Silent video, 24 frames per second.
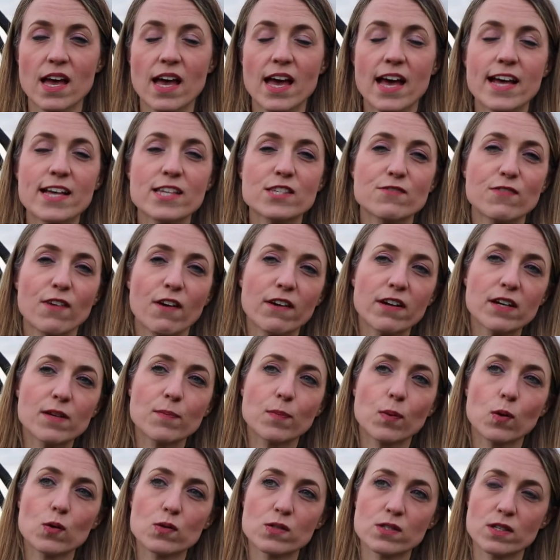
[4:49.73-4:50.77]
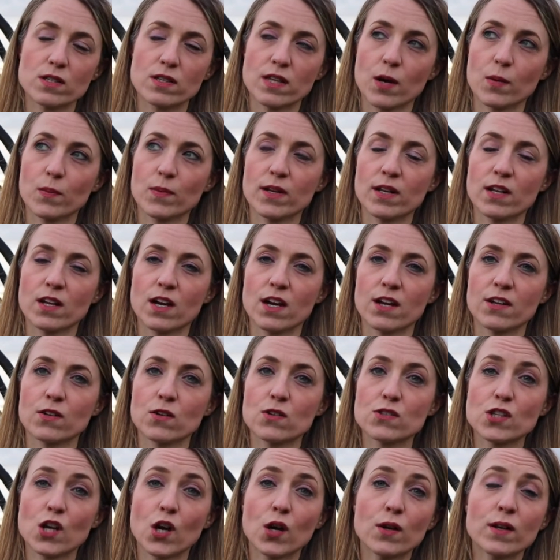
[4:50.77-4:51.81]
It's very important that we learn
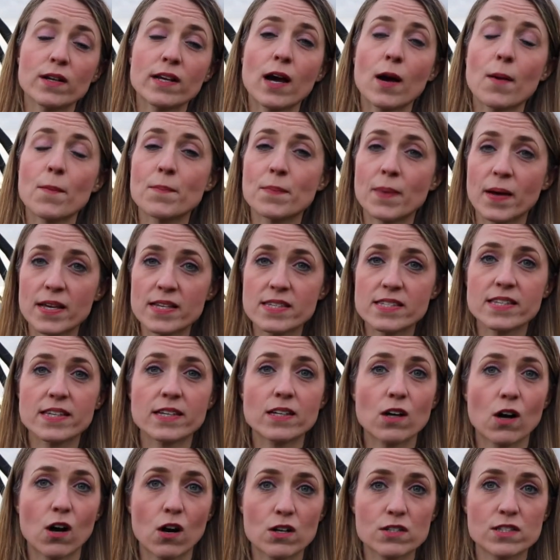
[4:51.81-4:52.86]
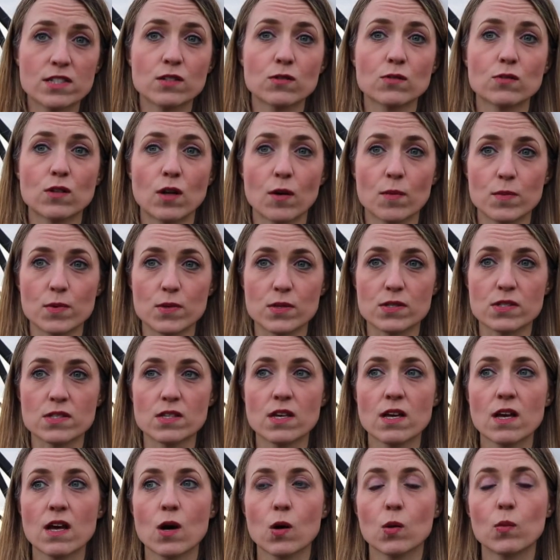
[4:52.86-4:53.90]
not only our basic cardinal numbers
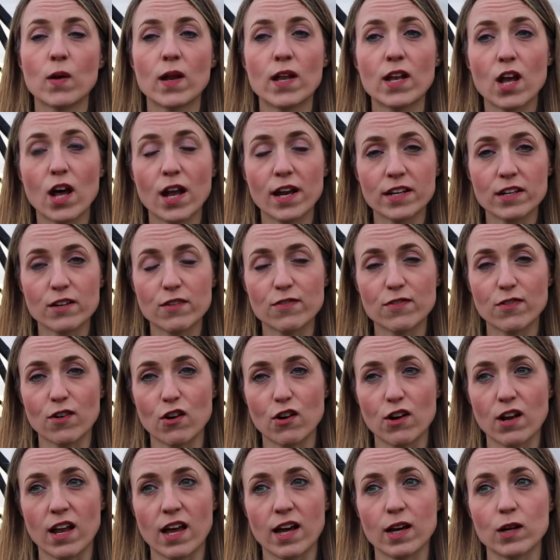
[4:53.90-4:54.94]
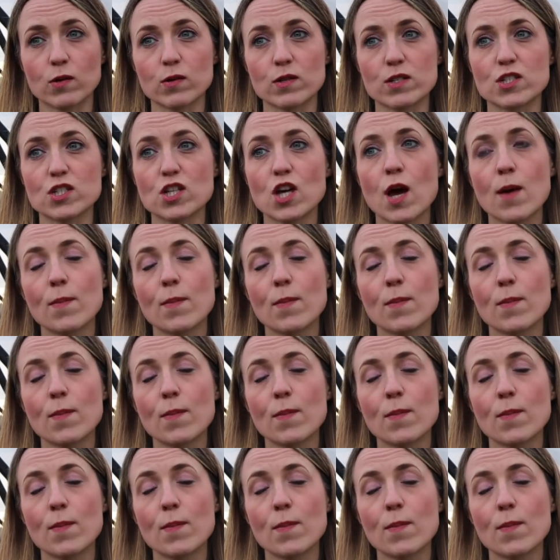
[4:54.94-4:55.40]
when learning a foreign language,